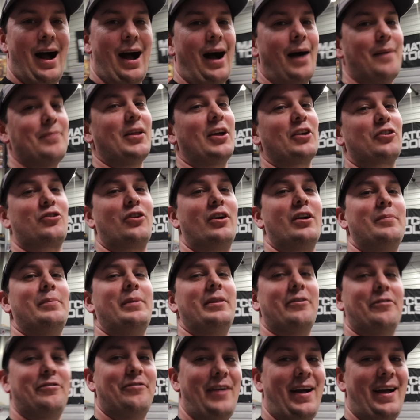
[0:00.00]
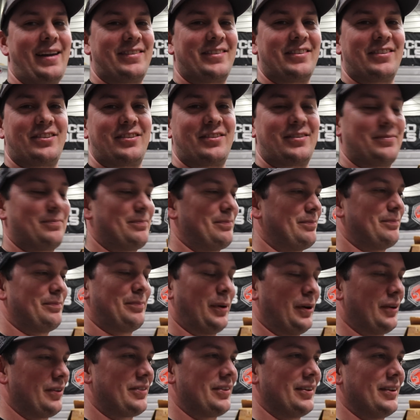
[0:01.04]
I'm not trying to be the fastest
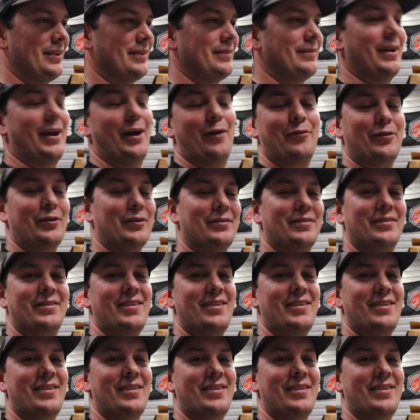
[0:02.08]
person ever.